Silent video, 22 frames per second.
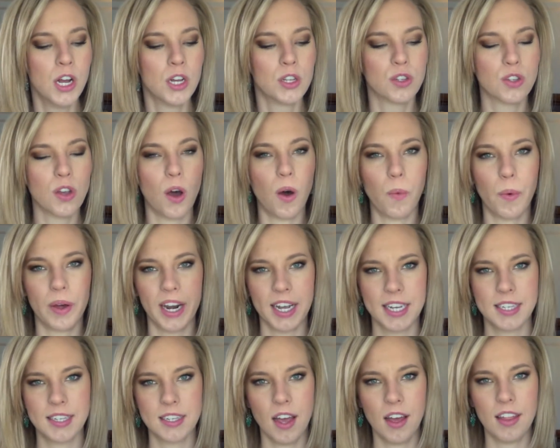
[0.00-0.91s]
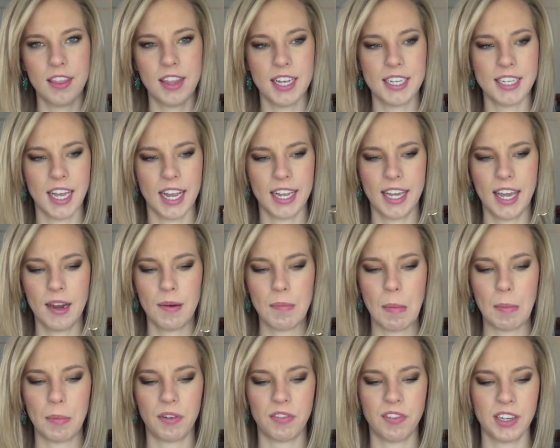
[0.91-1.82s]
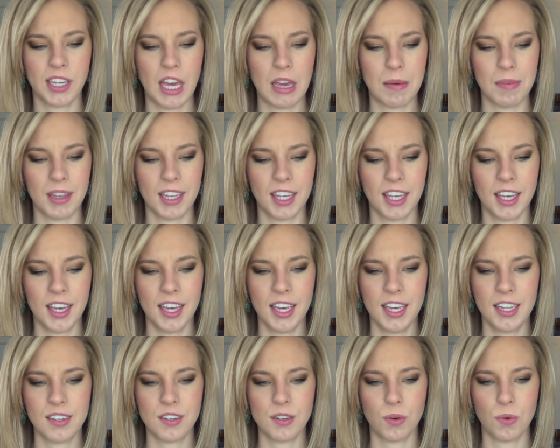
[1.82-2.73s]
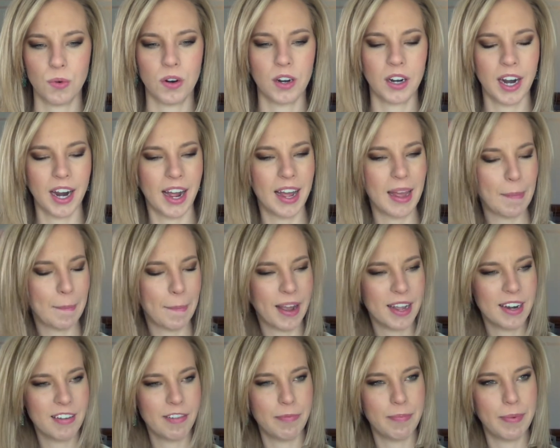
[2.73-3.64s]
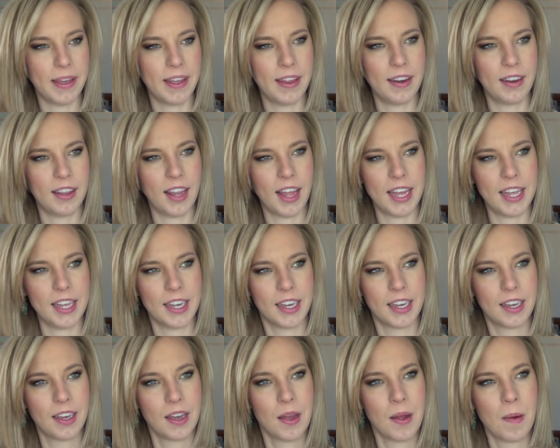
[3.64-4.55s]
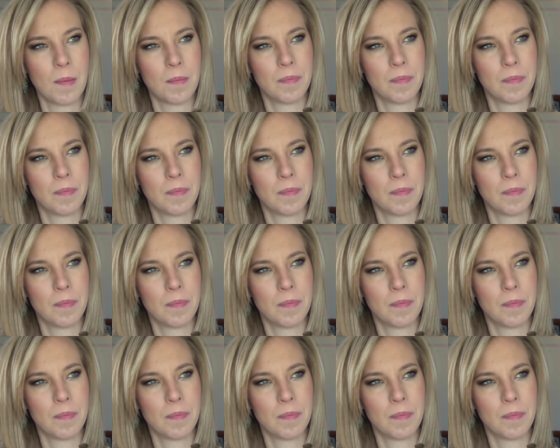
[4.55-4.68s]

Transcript: So when I saw this, I can't remember if it came in a kit or it might have been like